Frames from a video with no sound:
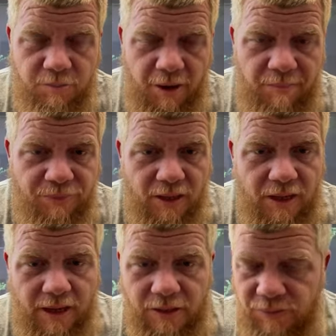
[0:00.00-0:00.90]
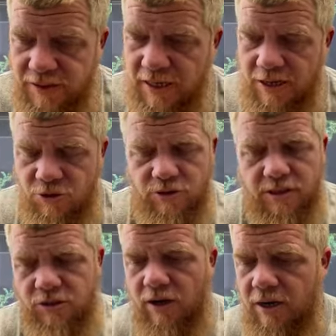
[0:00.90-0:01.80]
But, anyways, guys, you
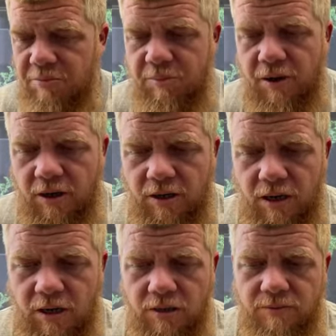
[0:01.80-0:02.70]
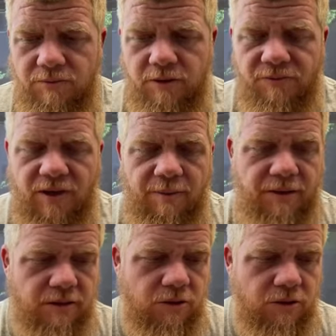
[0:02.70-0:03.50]
guys know how to be part of the family.